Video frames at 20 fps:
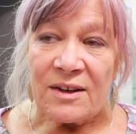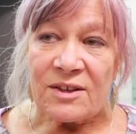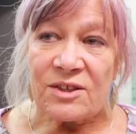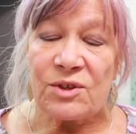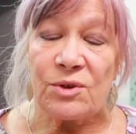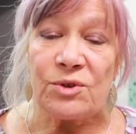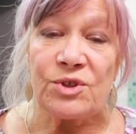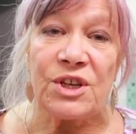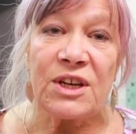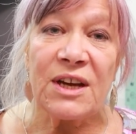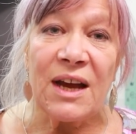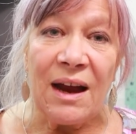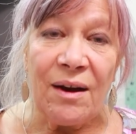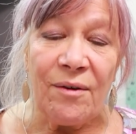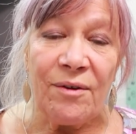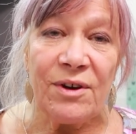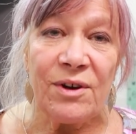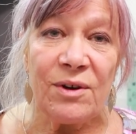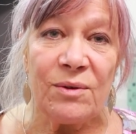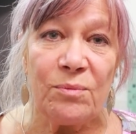so she
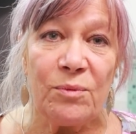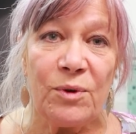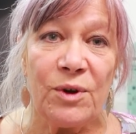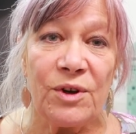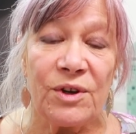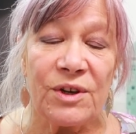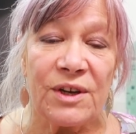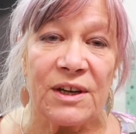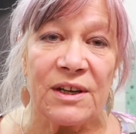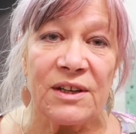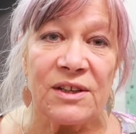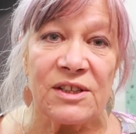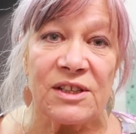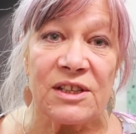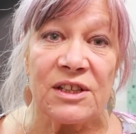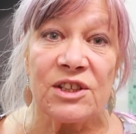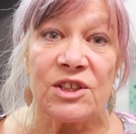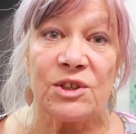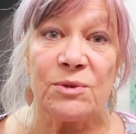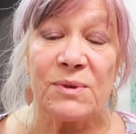carried on working
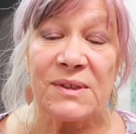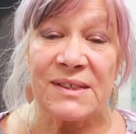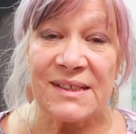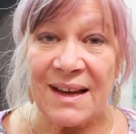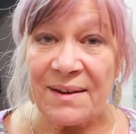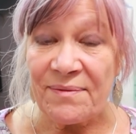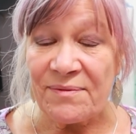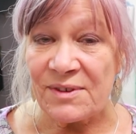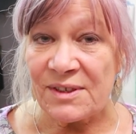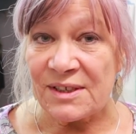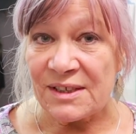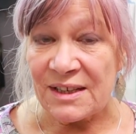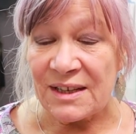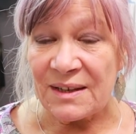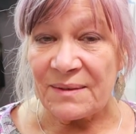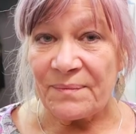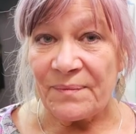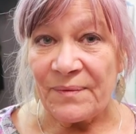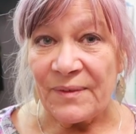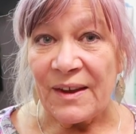until she was
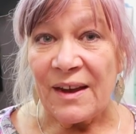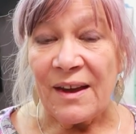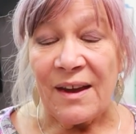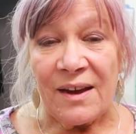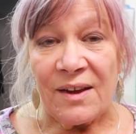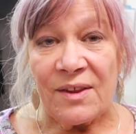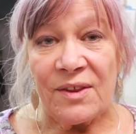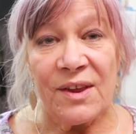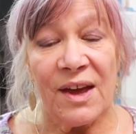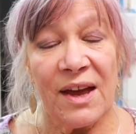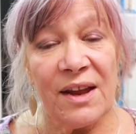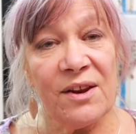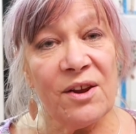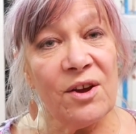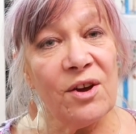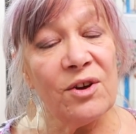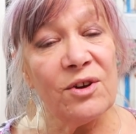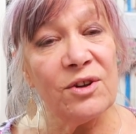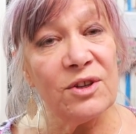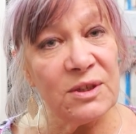70. Then
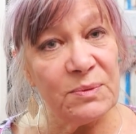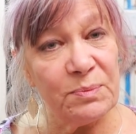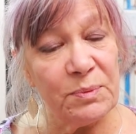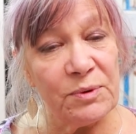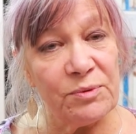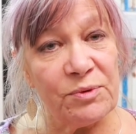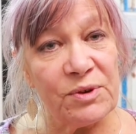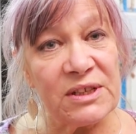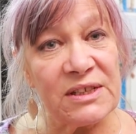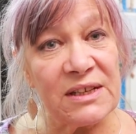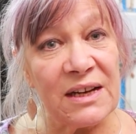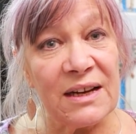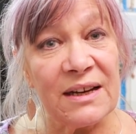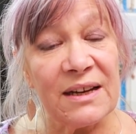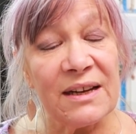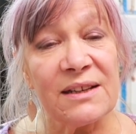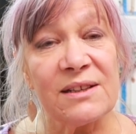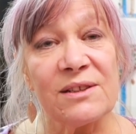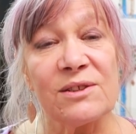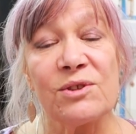her husband
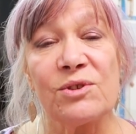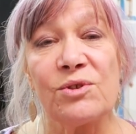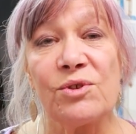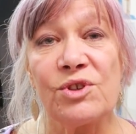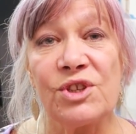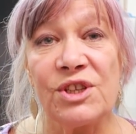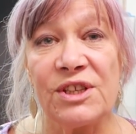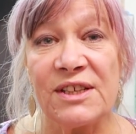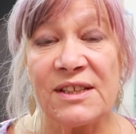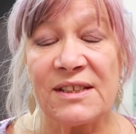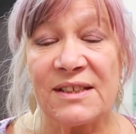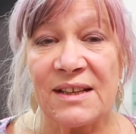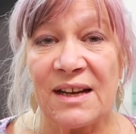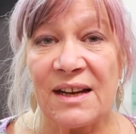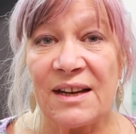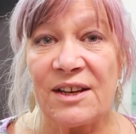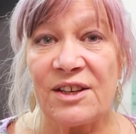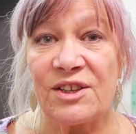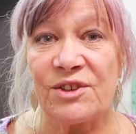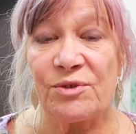retired, and so she
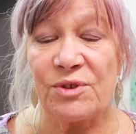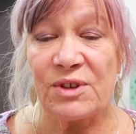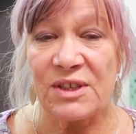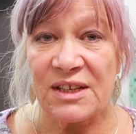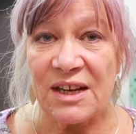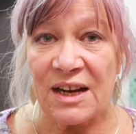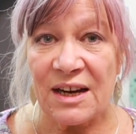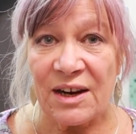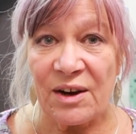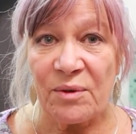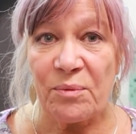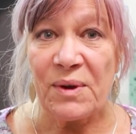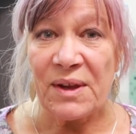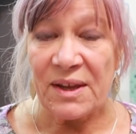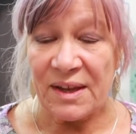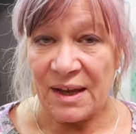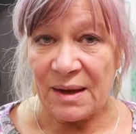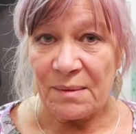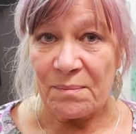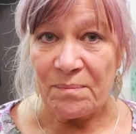decided to retire
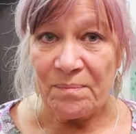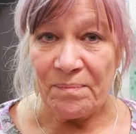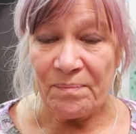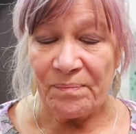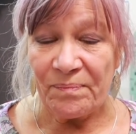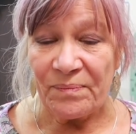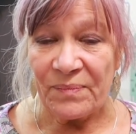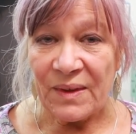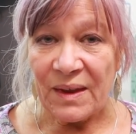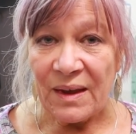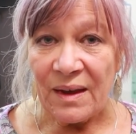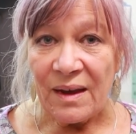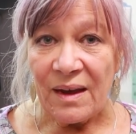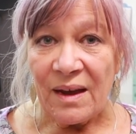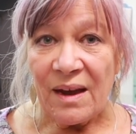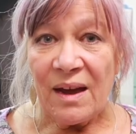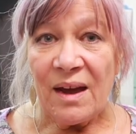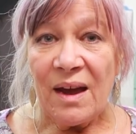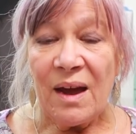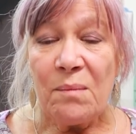with him,
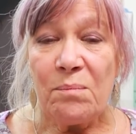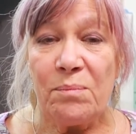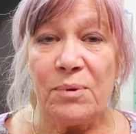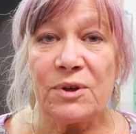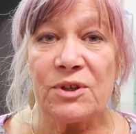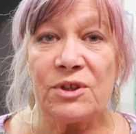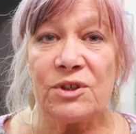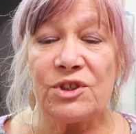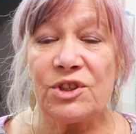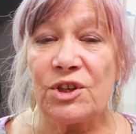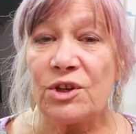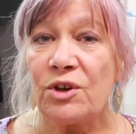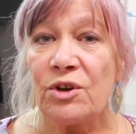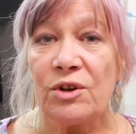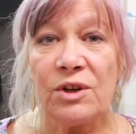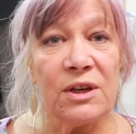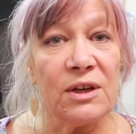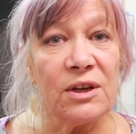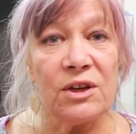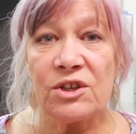but she
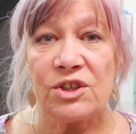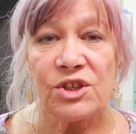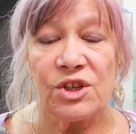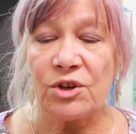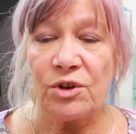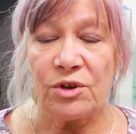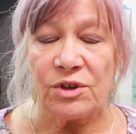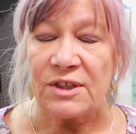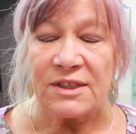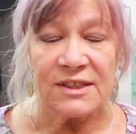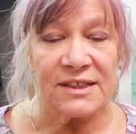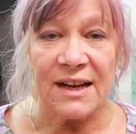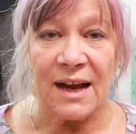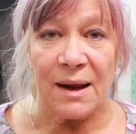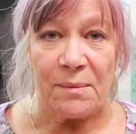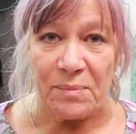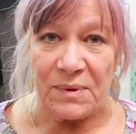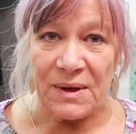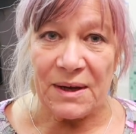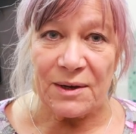couldn't
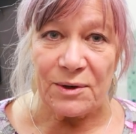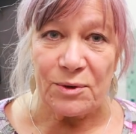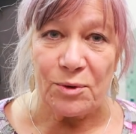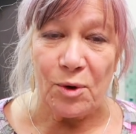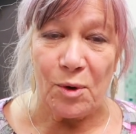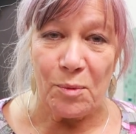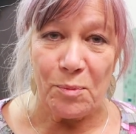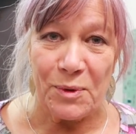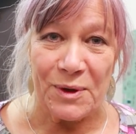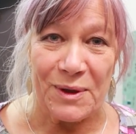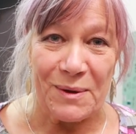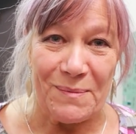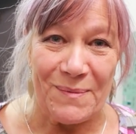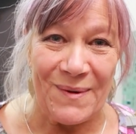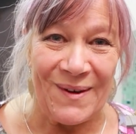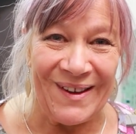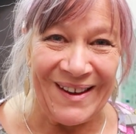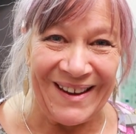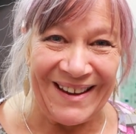stand being at home with him